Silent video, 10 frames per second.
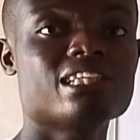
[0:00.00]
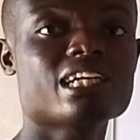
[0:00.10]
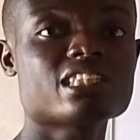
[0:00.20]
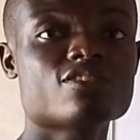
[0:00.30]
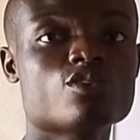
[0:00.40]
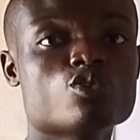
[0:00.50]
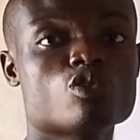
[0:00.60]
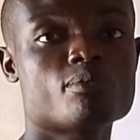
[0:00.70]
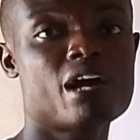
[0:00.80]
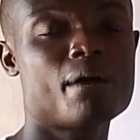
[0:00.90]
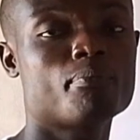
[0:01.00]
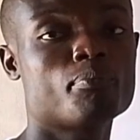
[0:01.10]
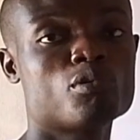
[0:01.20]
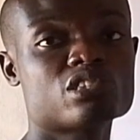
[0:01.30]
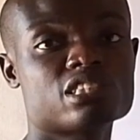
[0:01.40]
and negative whole number
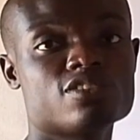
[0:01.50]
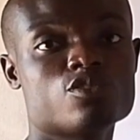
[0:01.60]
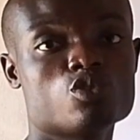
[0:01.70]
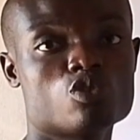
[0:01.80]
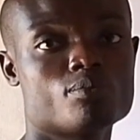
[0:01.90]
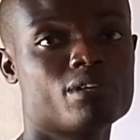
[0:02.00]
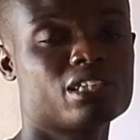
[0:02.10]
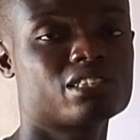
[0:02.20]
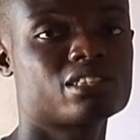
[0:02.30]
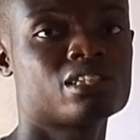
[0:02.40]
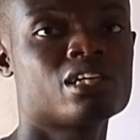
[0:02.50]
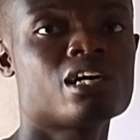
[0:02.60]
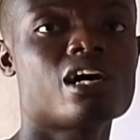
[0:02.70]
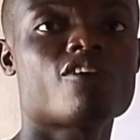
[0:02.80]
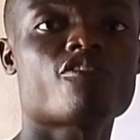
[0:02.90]
and positive whole numbers
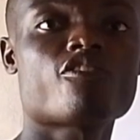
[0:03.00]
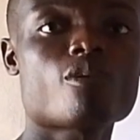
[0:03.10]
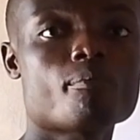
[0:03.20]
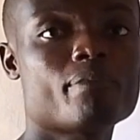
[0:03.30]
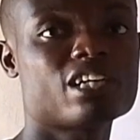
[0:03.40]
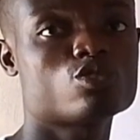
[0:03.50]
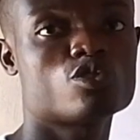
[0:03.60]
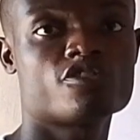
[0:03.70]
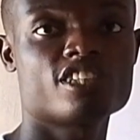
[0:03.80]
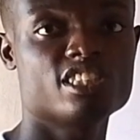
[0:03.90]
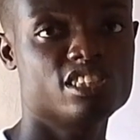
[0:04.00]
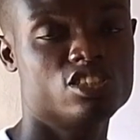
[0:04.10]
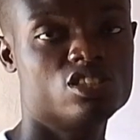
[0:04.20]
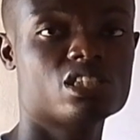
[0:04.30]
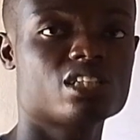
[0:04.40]
form part of
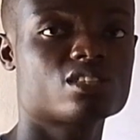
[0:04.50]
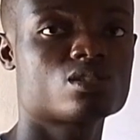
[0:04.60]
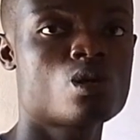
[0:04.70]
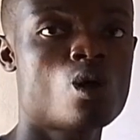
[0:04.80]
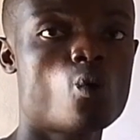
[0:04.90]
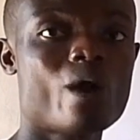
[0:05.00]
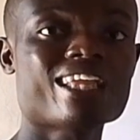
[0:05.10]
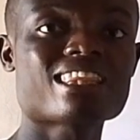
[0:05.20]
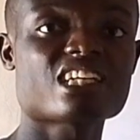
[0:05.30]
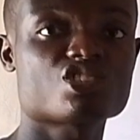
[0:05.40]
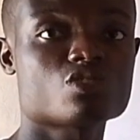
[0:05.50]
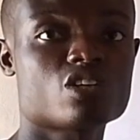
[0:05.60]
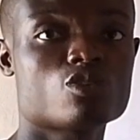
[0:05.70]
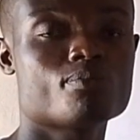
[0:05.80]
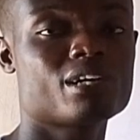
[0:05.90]
integers, while
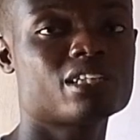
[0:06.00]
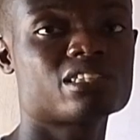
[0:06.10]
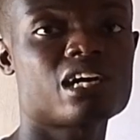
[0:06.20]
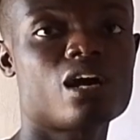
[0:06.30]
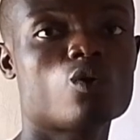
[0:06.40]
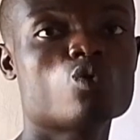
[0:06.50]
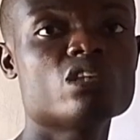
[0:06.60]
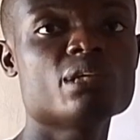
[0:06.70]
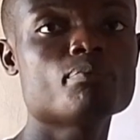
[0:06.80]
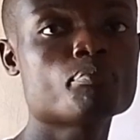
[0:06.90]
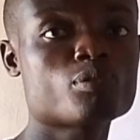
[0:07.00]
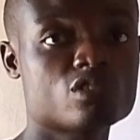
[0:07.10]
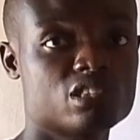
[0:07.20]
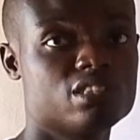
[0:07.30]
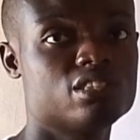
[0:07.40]
natural numbers are only
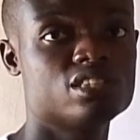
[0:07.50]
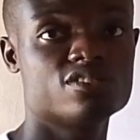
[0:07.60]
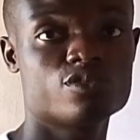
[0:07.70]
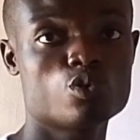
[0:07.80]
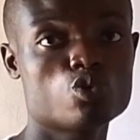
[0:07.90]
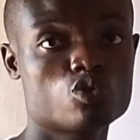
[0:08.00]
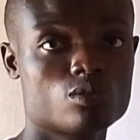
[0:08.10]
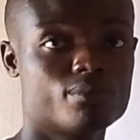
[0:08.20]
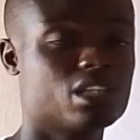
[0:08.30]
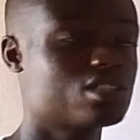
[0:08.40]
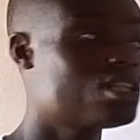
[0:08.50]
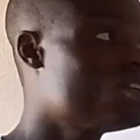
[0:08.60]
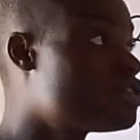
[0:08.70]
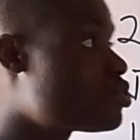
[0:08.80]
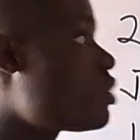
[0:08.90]
positive whole numbers.